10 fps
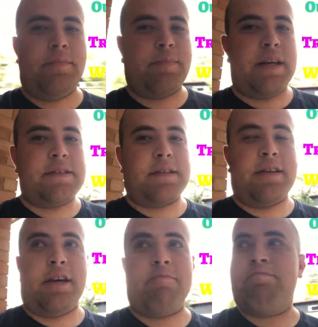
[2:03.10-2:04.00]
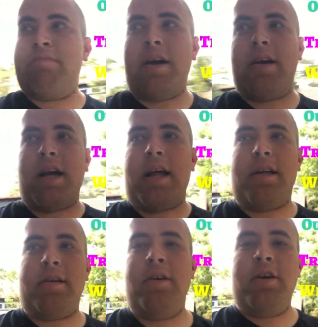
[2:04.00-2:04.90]
basically had
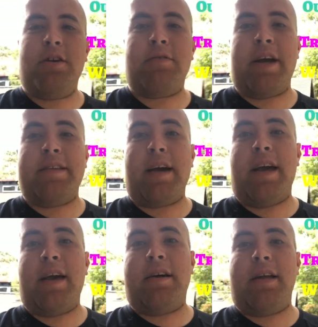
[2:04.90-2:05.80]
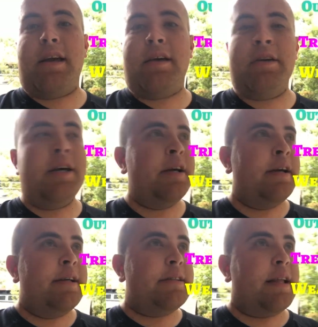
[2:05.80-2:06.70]
a great day out here
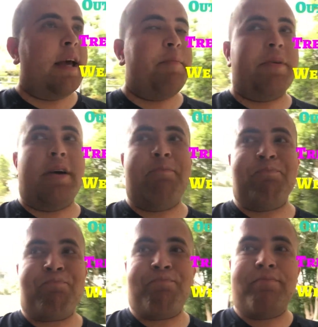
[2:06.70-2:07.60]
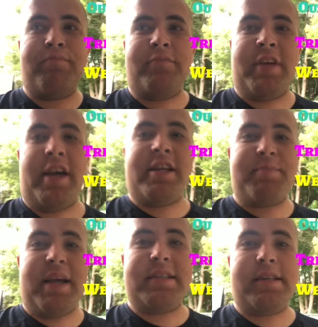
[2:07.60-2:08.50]
today. But yeah, it's
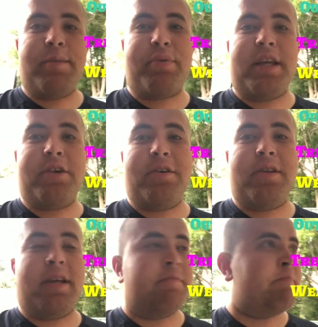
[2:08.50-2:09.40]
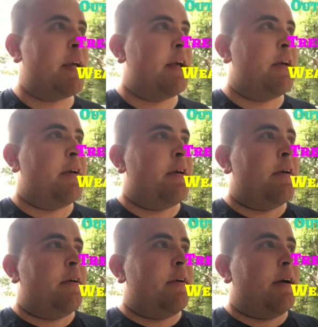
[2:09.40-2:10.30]
basically pretty good and
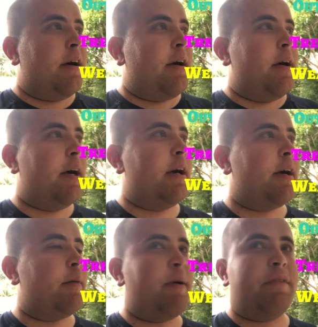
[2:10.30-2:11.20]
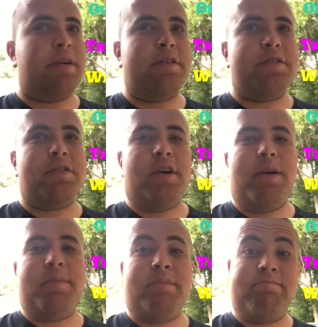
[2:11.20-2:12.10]
I'm having a good
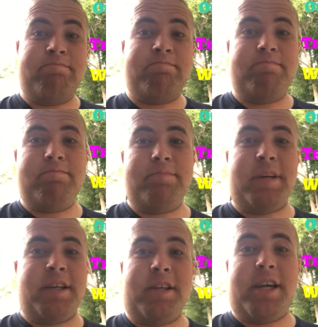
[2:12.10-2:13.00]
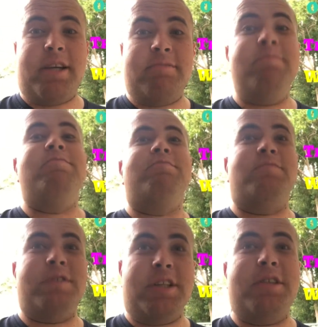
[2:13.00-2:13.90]
time, but yeah,
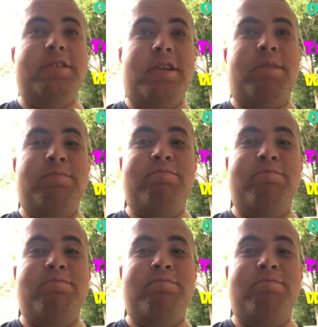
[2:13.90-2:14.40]
really good time.